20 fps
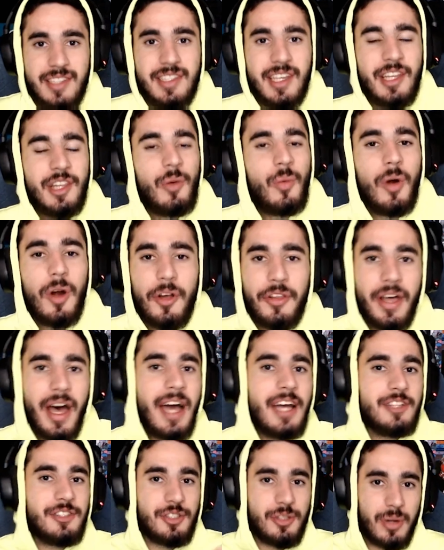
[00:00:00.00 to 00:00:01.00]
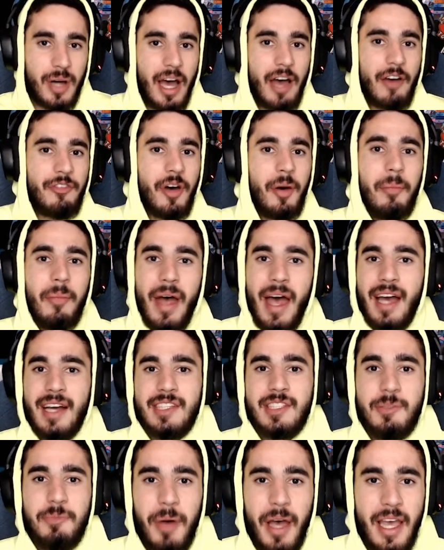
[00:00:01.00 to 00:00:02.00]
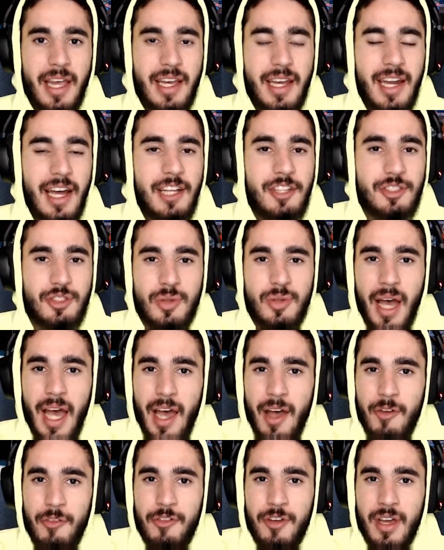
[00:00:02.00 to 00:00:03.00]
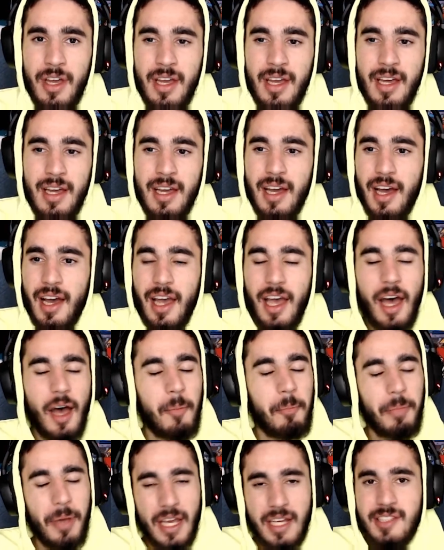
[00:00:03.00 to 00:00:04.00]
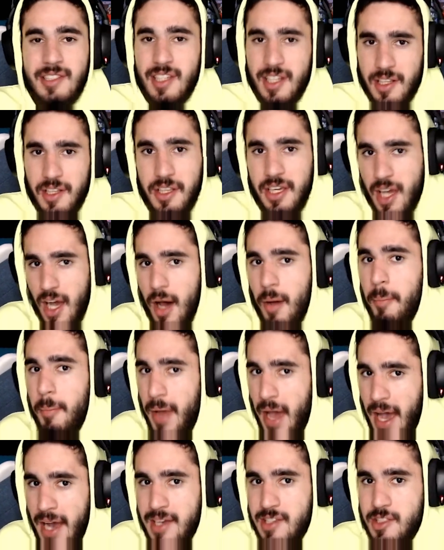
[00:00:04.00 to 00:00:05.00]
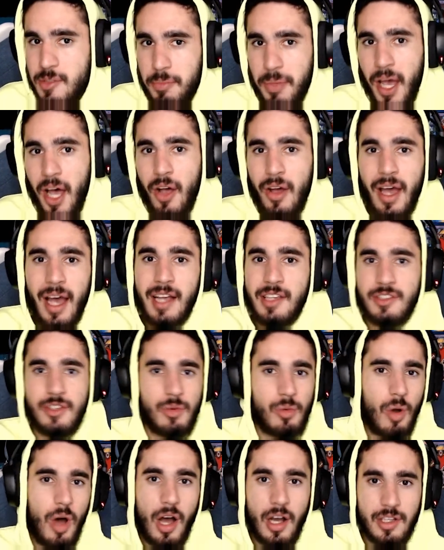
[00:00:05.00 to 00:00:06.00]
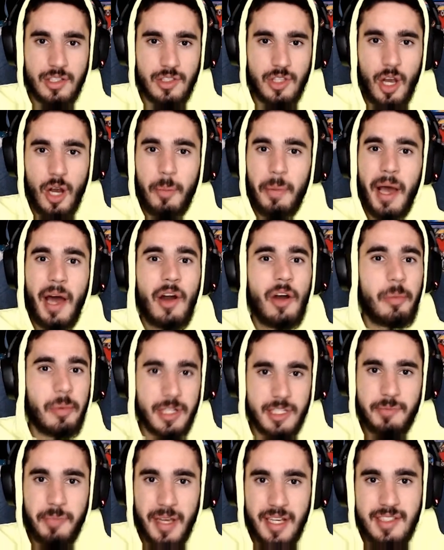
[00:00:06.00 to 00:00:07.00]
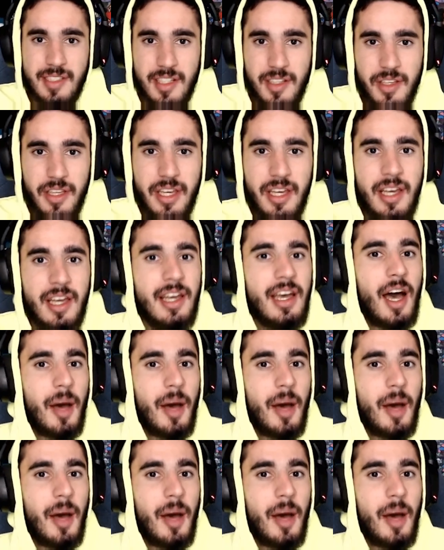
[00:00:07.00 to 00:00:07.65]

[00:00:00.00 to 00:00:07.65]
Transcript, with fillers: in the world. I do have a max Spike, and I do have basically a maxed Belle. It has the wrong star power, but it's basically a